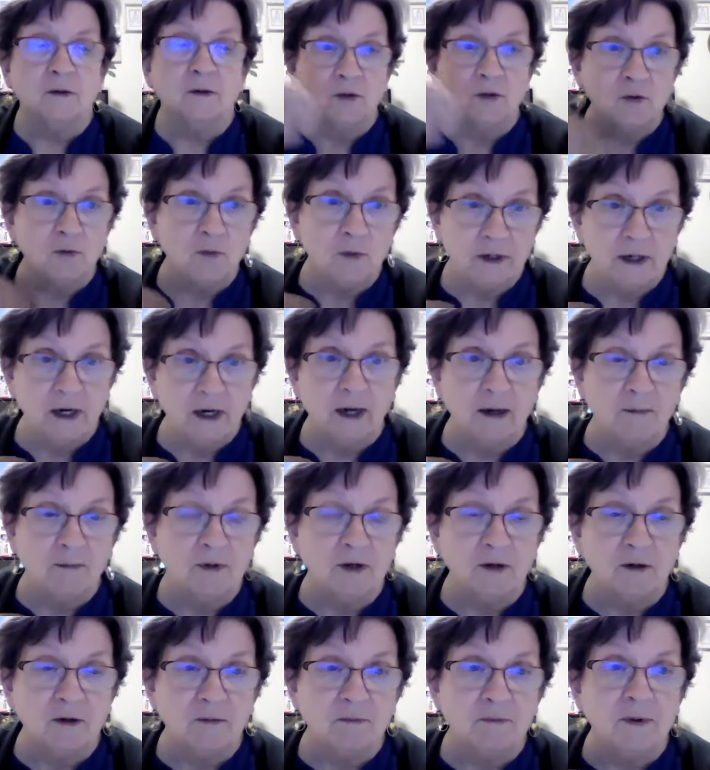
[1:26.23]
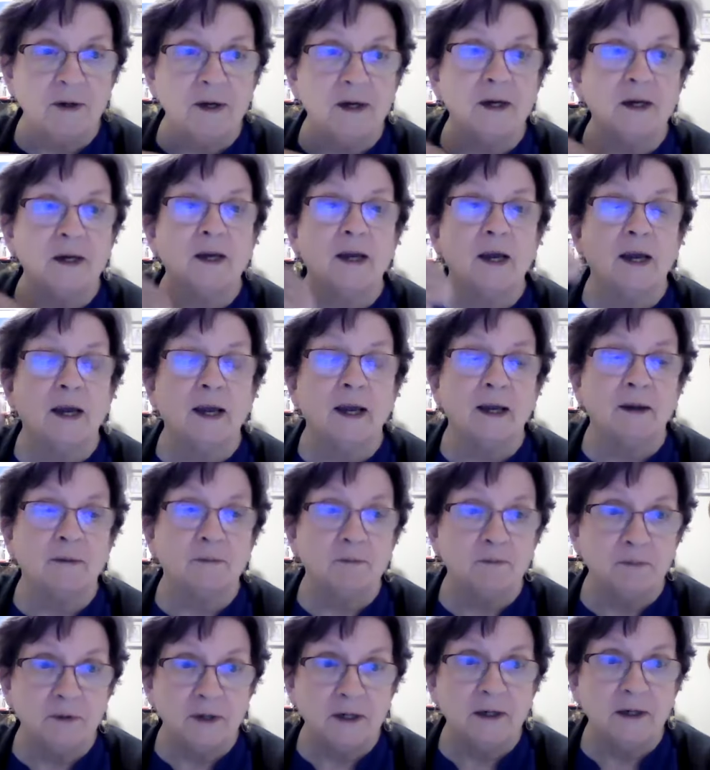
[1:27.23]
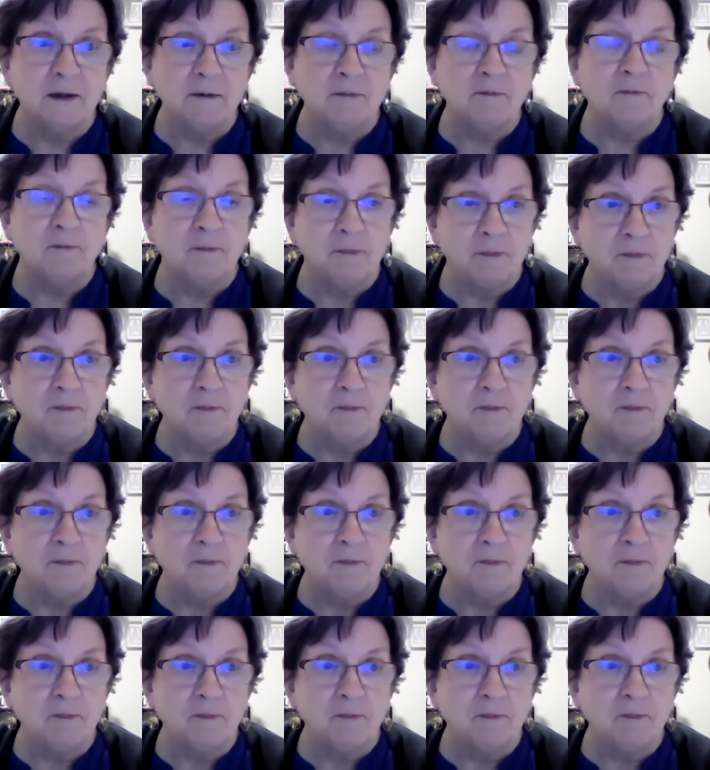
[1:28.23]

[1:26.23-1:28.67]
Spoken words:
who we came here to be and be